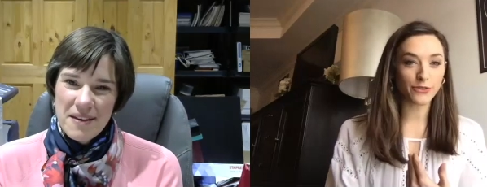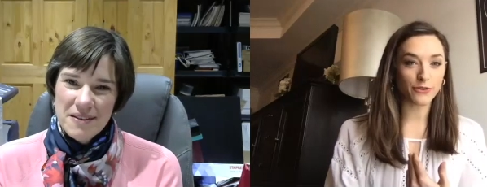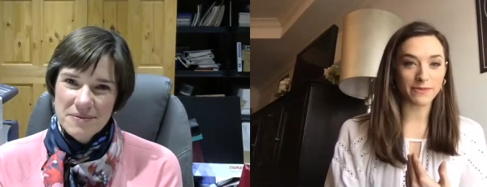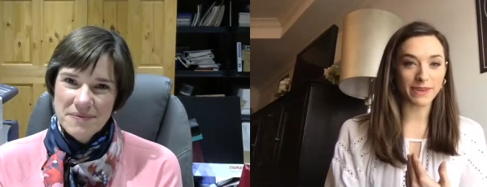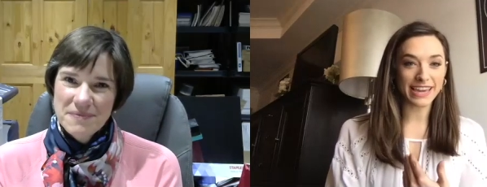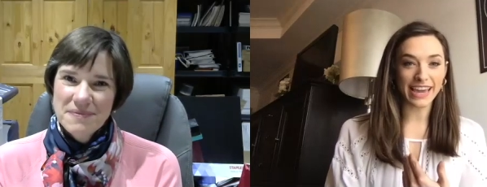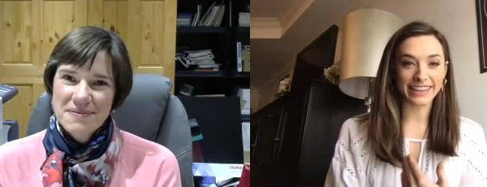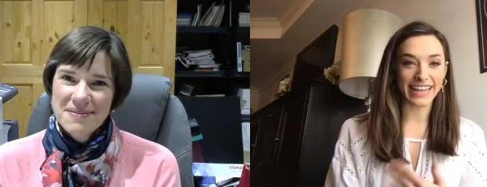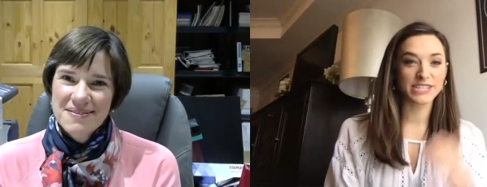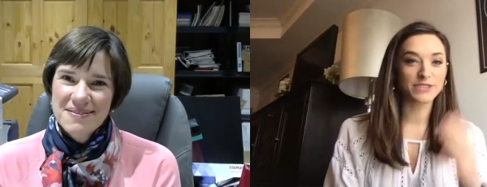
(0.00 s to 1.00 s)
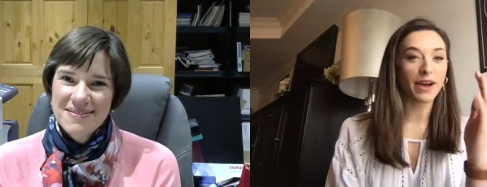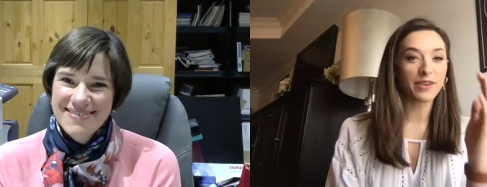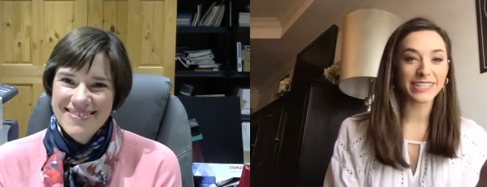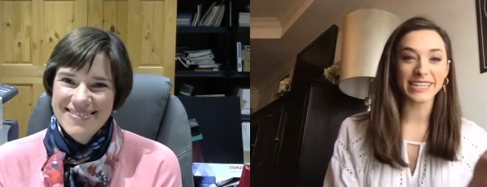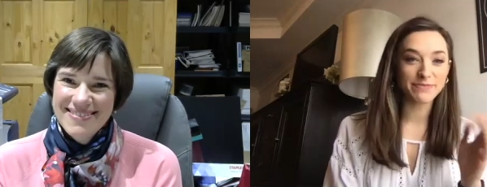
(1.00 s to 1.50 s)
Speaker 1: for me, and that's why
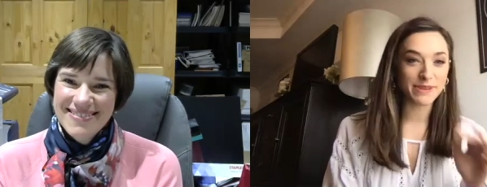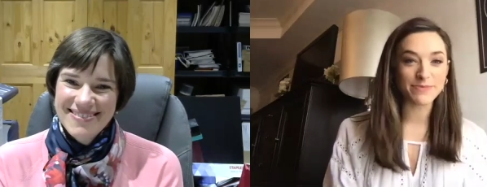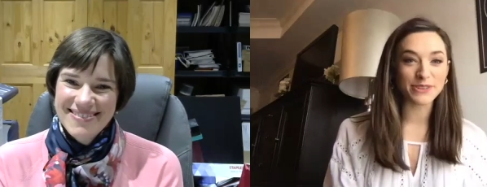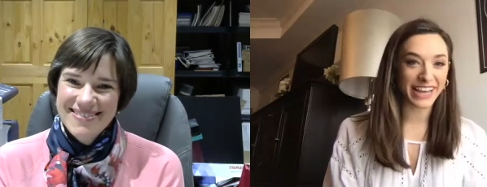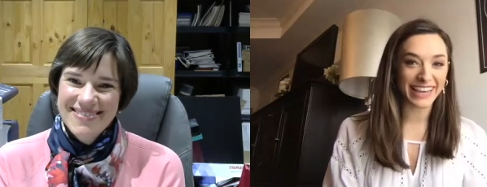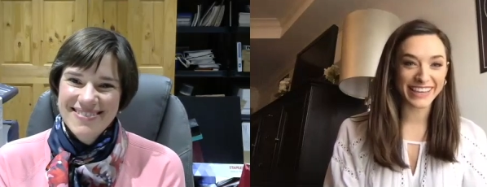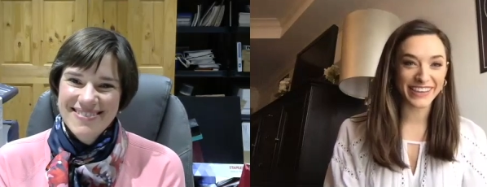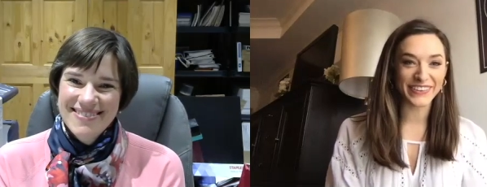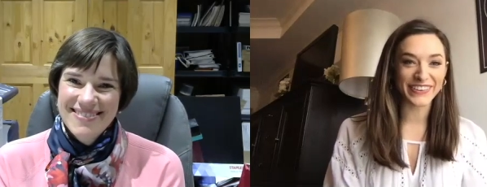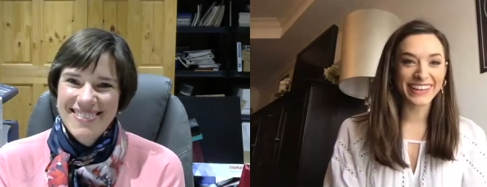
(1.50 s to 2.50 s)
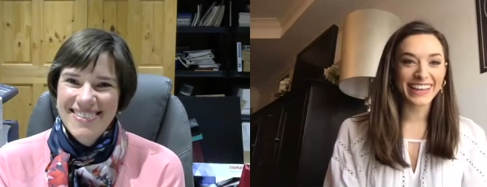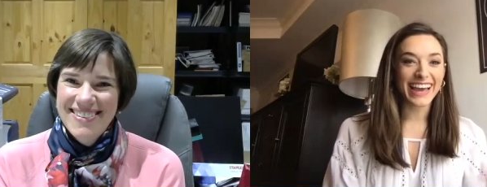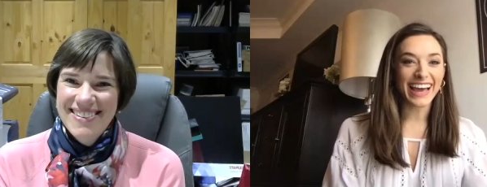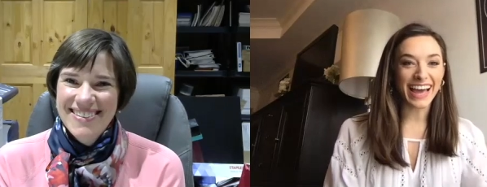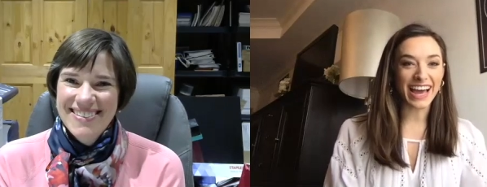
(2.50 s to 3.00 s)
we need people like you
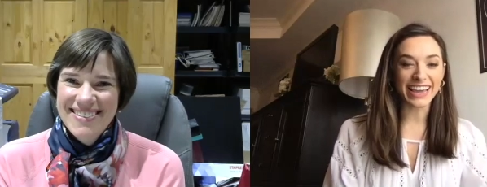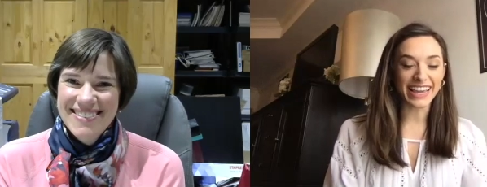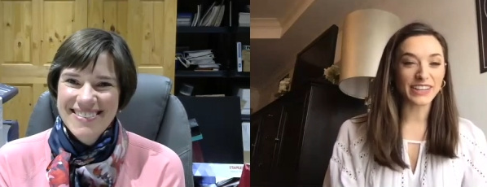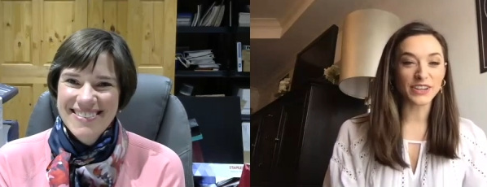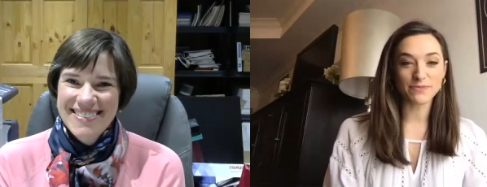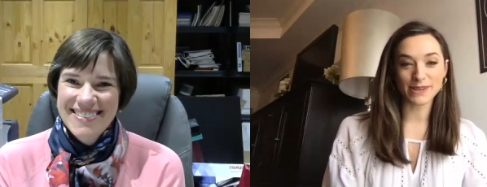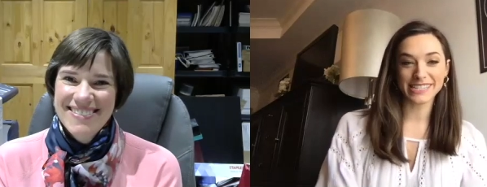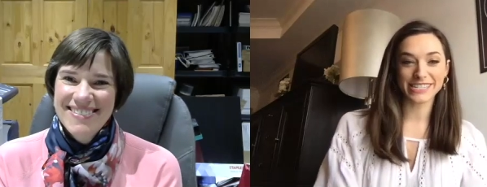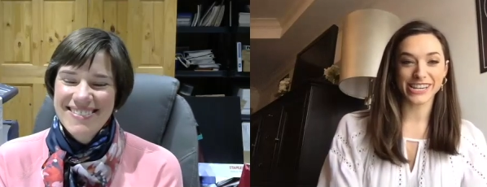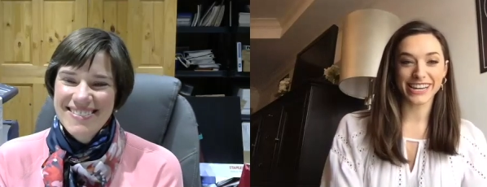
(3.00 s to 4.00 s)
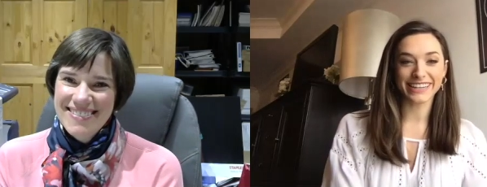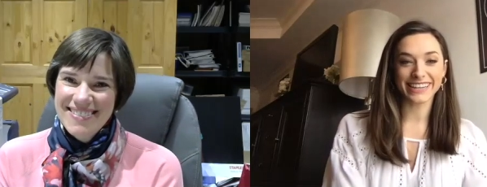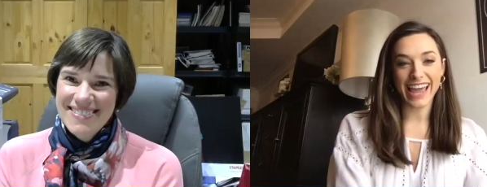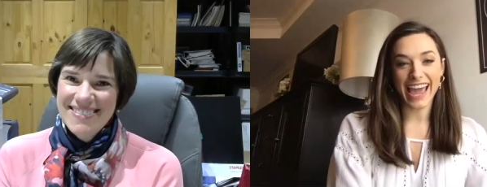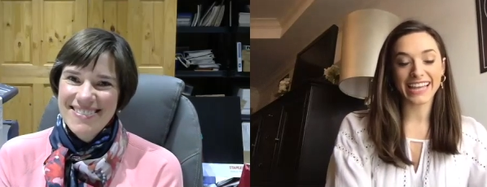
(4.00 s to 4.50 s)
uh, in your position.
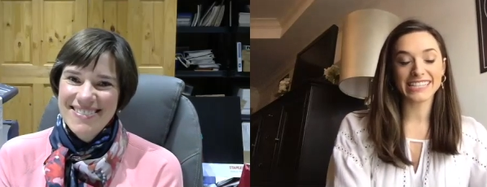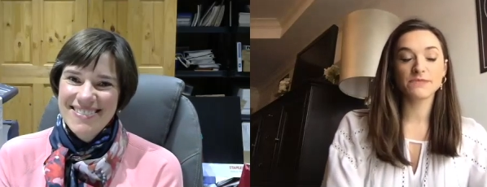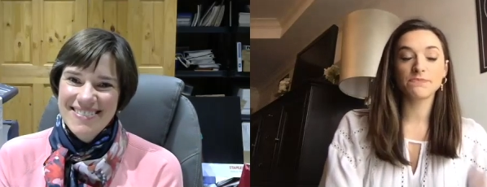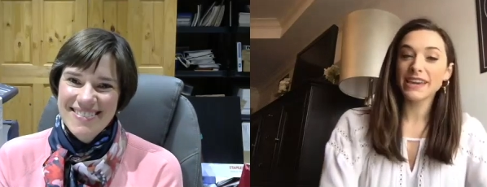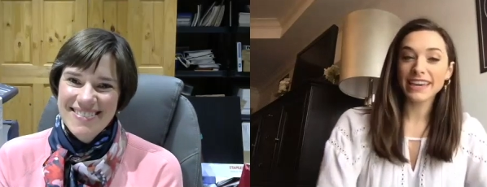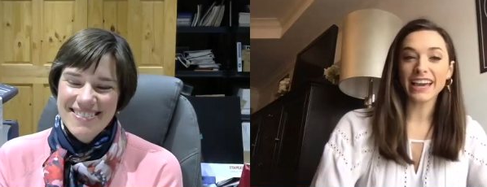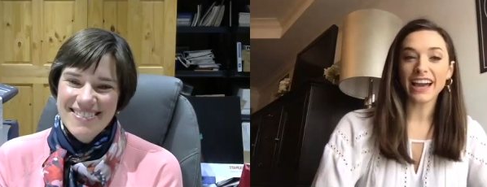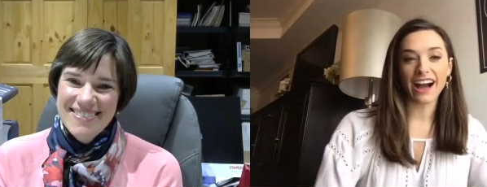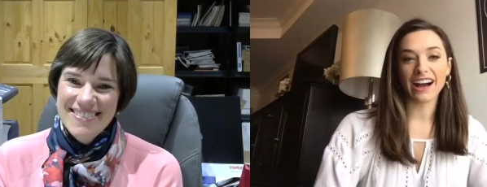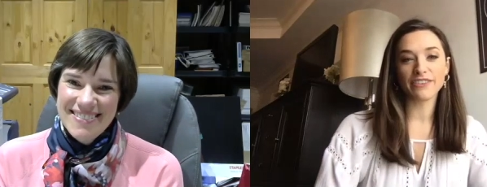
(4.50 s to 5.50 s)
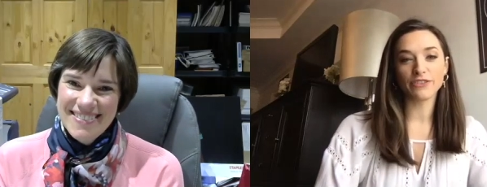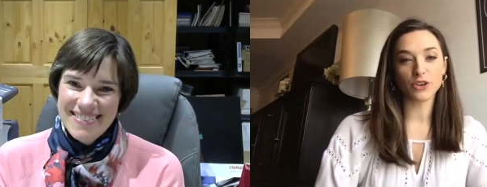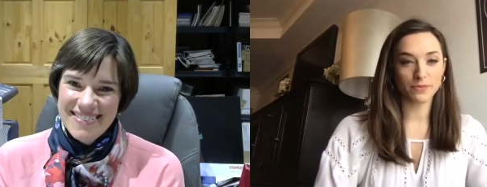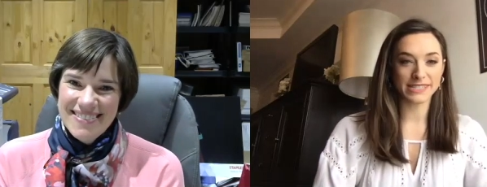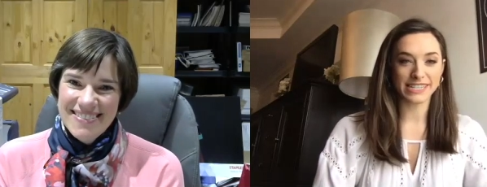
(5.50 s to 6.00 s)
And speaking of
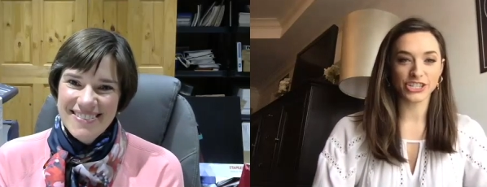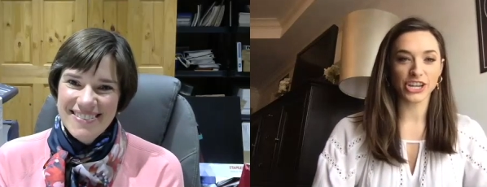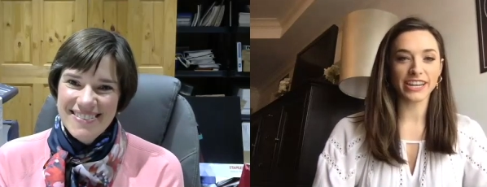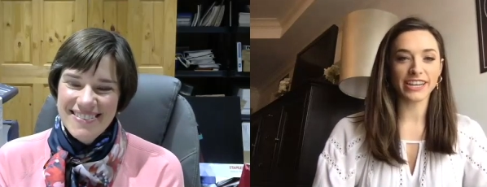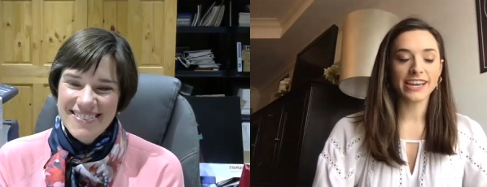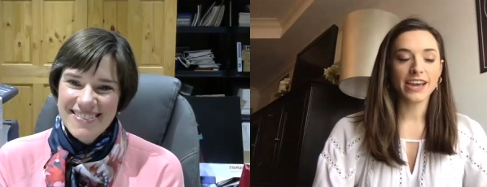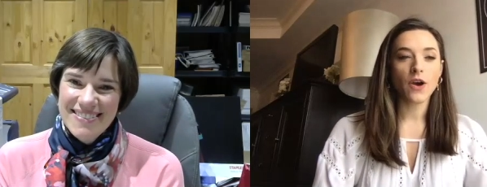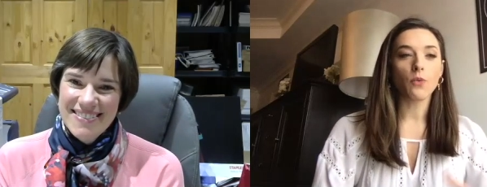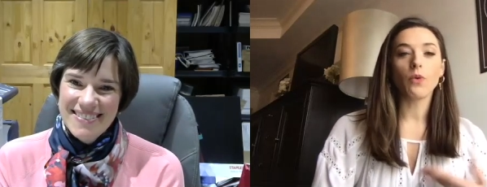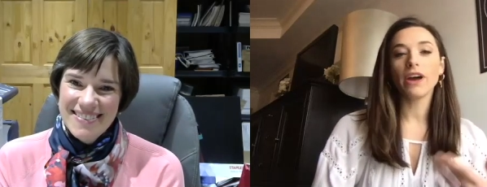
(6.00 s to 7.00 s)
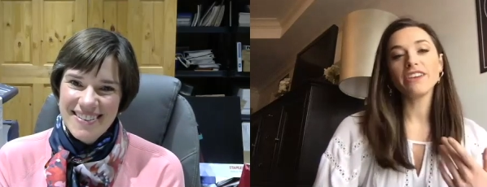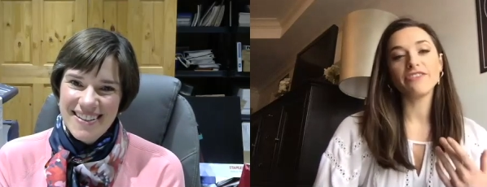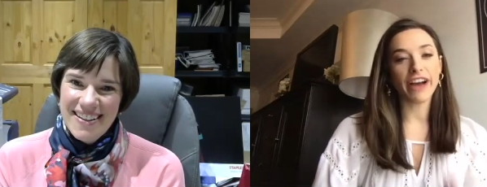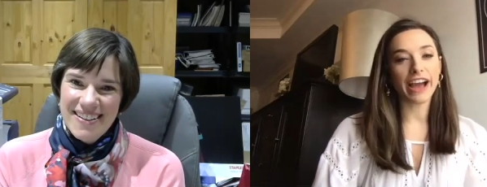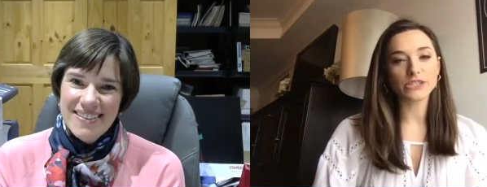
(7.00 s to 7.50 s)
your position, what
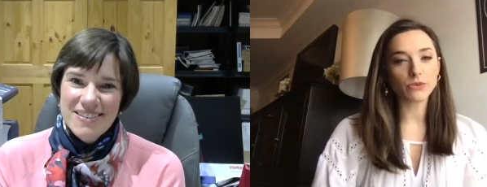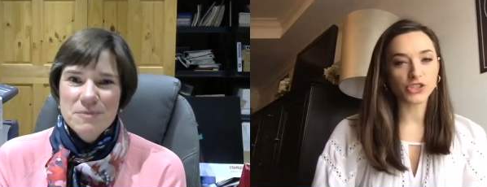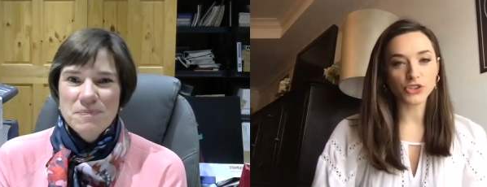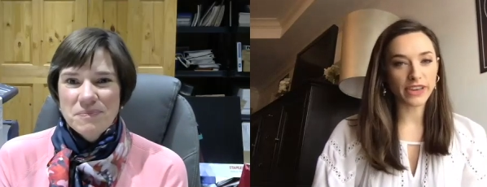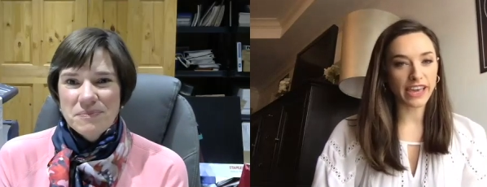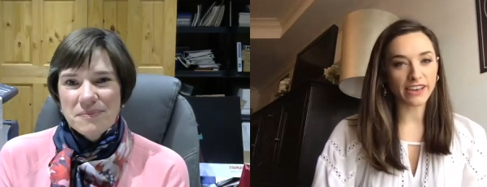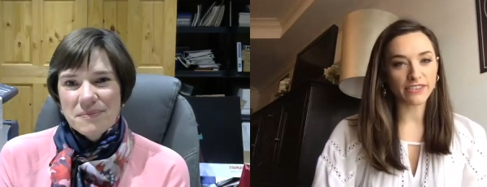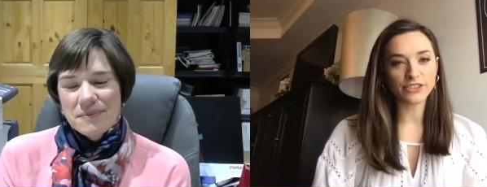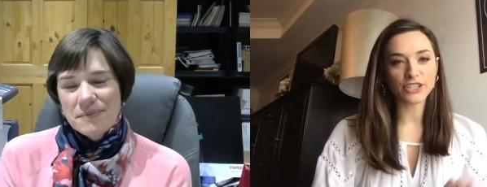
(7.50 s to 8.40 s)
advice would you give to